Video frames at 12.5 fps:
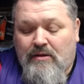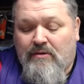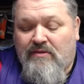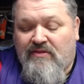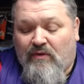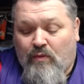
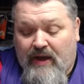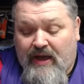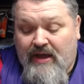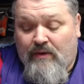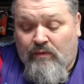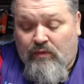the
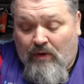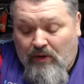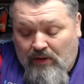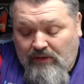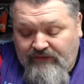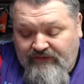way it
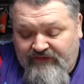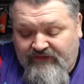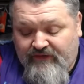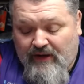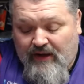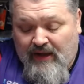
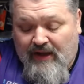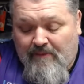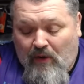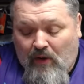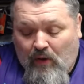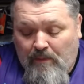rolls.
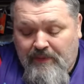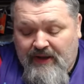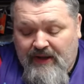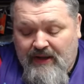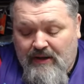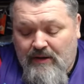I'm
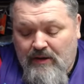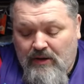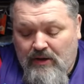hoping